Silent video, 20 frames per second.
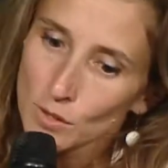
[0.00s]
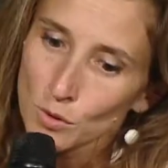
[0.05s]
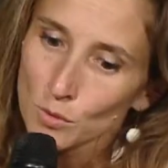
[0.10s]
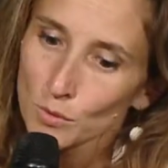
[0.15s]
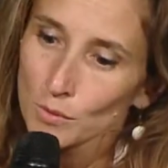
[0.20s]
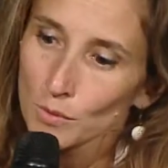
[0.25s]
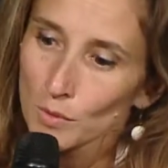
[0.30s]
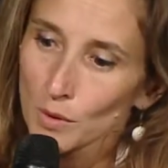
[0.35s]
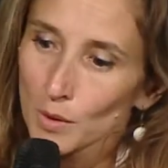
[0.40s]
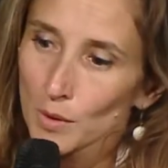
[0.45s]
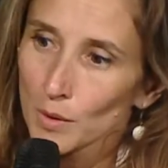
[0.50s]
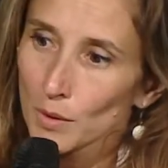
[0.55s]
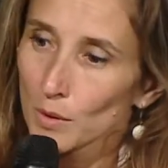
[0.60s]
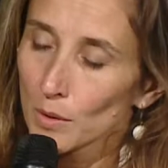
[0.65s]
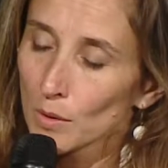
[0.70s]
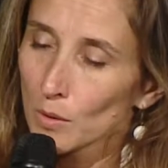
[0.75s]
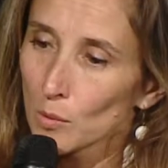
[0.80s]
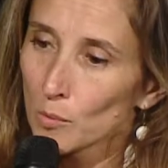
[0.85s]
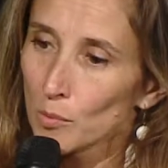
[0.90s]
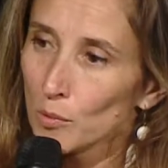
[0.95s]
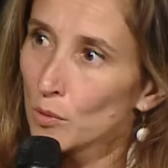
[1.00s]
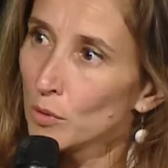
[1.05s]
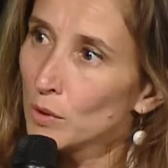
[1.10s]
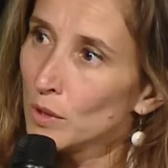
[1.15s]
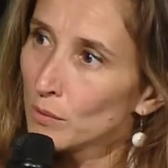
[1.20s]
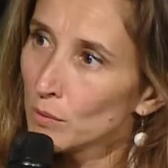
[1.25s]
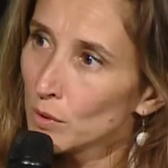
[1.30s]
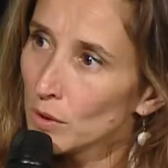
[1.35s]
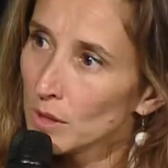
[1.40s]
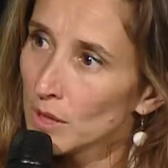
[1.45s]
I think it's a lot of things.
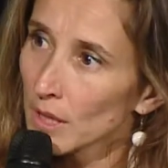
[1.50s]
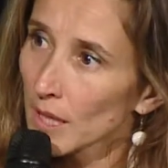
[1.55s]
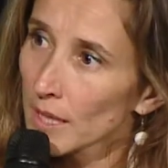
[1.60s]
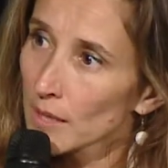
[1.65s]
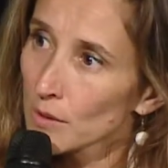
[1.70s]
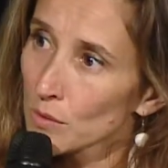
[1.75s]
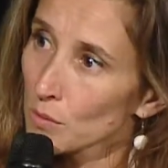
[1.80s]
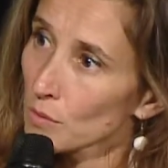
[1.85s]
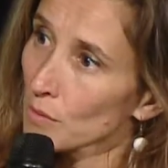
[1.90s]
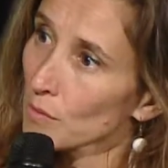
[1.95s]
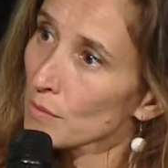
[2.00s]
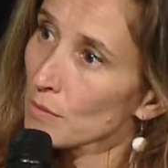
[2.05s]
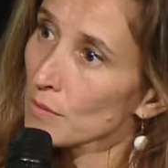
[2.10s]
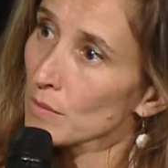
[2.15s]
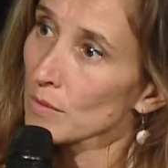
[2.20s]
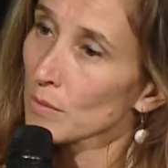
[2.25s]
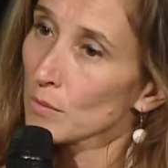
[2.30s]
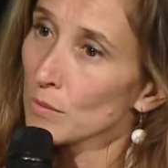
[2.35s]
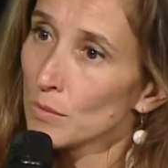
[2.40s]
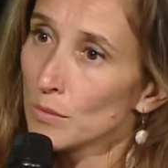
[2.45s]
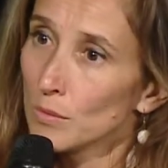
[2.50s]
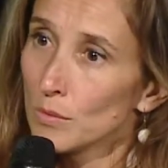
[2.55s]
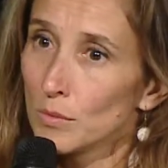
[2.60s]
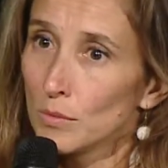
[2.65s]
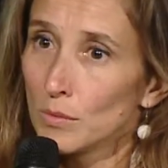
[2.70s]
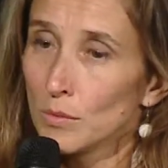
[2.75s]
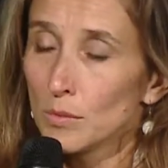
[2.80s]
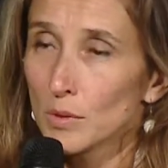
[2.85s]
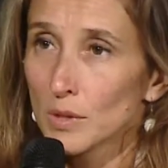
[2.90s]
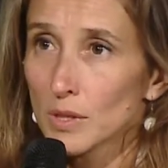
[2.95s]
There are a lot of things
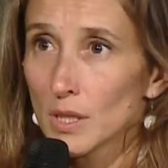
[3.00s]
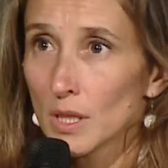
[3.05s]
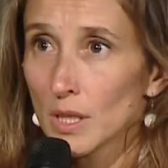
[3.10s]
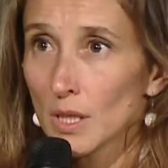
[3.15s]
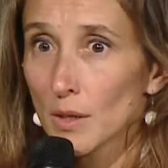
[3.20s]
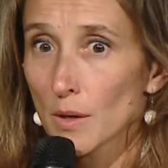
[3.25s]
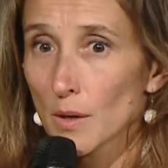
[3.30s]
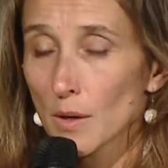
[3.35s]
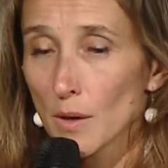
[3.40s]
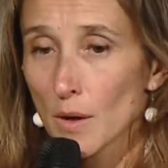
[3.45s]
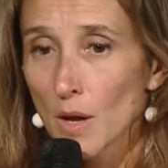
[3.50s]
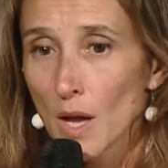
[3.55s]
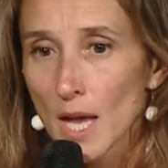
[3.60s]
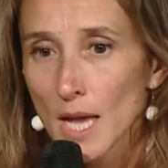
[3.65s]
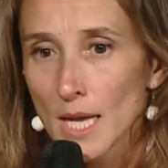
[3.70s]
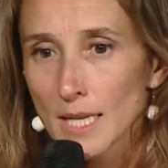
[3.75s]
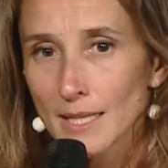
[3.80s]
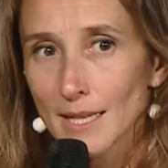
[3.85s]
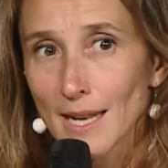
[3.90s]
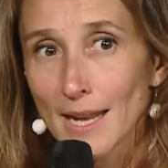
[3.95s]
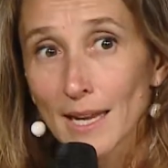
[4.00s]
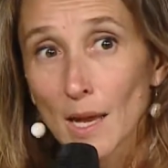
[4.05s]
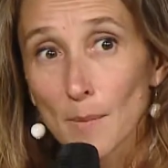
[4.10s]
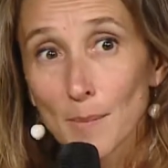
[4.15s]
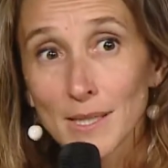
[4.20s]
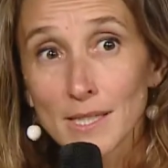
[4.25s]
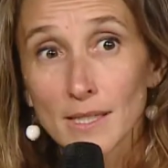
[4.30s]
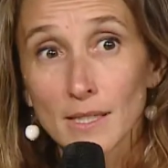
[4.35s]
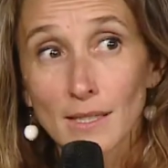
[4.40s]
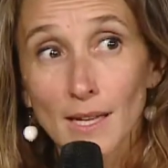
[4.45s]
that
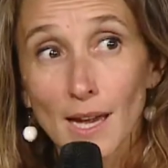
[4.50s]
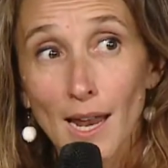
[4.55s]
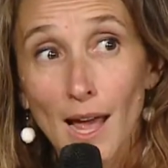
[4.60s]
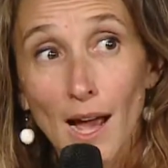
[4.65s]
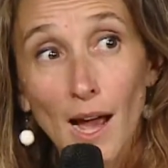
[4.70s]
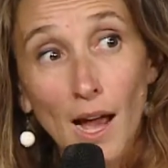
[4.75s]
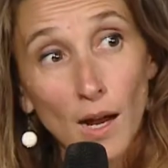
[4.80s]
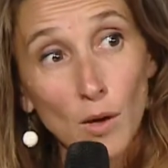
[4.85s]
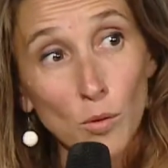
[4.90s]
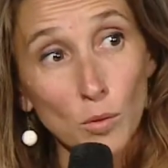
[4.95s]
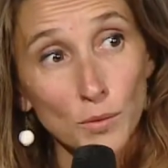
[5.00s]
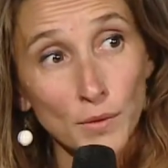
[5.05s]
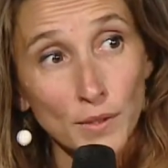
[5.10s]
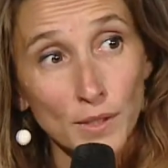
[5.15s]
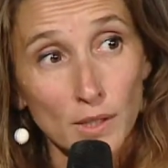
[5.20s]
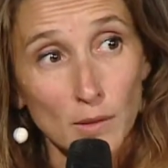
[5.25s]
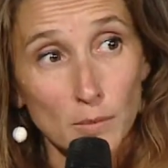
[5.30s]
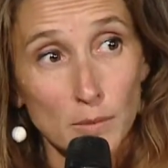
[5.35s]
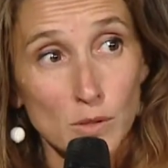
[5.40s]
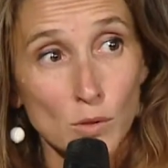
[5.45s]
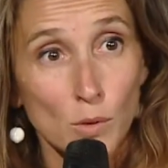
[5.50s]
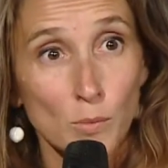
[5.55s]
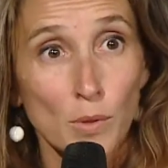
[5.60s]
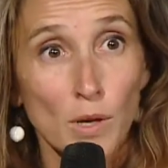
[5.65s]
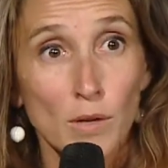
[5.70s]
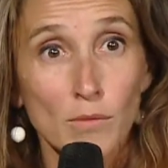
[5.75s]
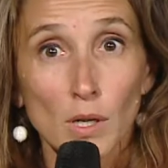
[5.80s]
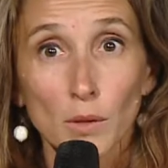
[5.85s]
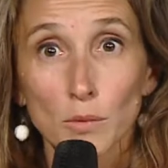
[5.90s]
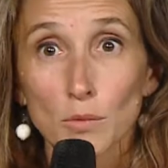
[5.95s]
are to be taken
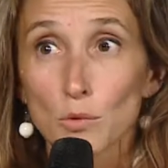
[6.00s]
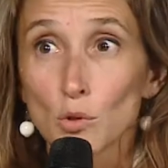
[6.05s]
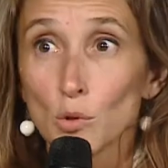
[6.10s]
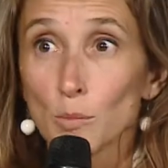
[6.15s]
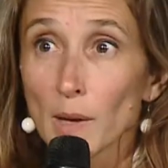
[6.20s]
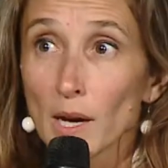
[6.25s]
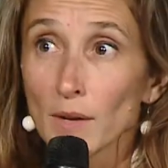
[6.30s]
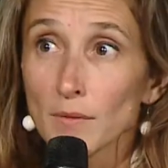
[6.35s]
into account.